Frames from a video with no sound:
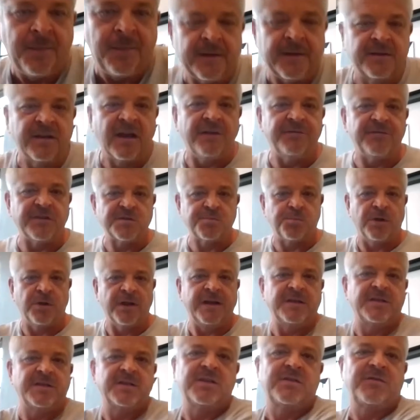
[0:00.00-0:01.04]
the toughest
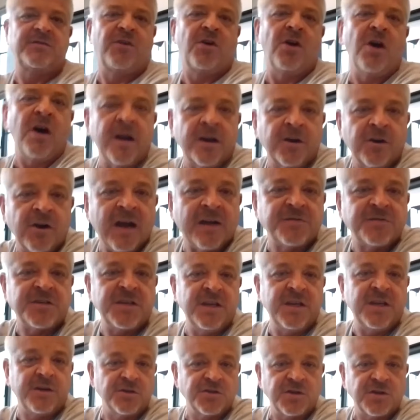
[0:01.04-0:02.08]
places for autograph
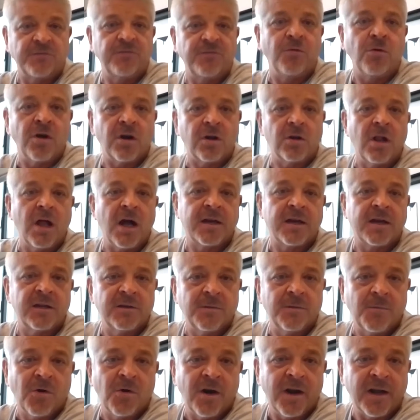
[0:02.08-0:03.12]
seekers at 4 o'clock in
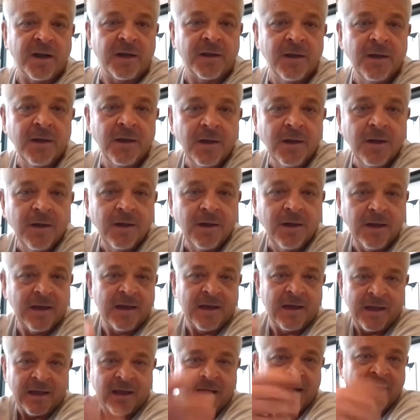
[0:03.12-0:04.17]
the morning.
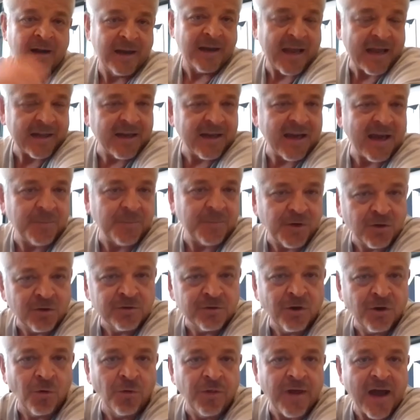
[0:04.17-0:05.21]
And again, Cam,
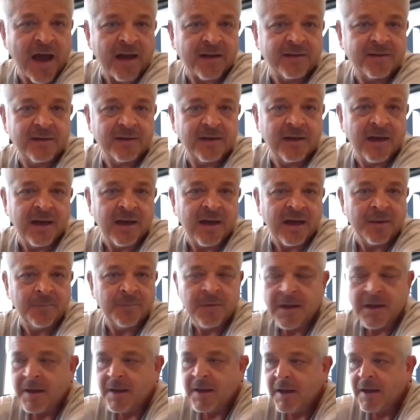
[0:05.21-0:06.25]
you'll know that.
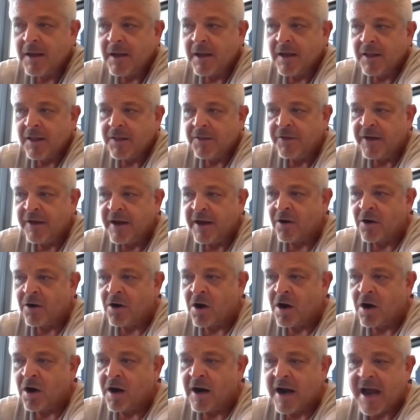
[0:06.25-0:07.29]
There
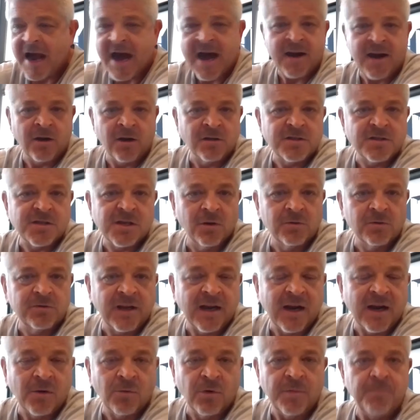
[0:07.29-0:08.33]
are adults out
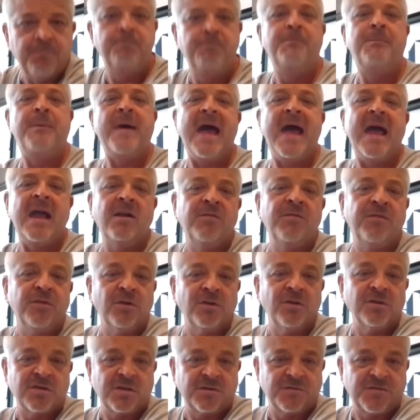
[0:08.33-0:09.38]
there with
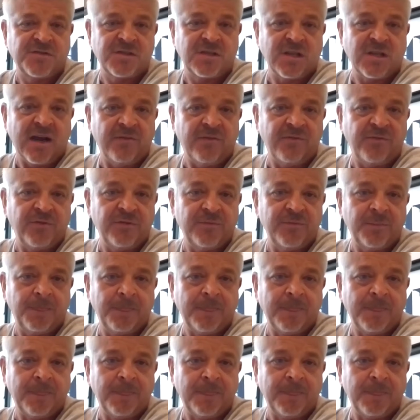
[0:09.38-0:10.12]
bagfuls of stuff,